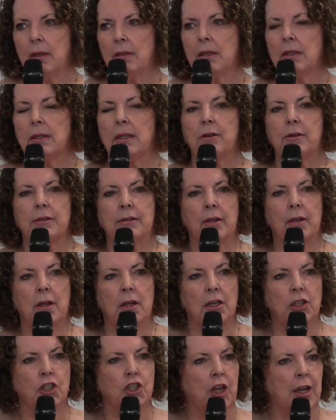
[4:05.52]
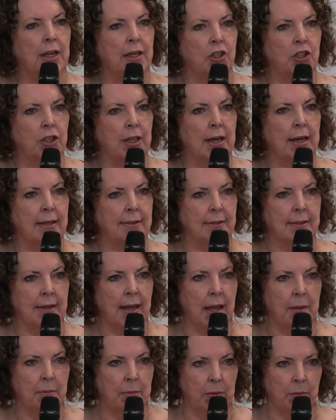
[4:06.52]
that there is a lot of change that has to
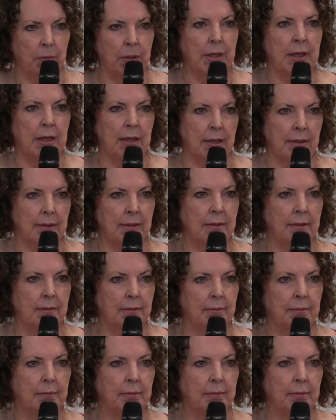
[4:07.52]
happen within us.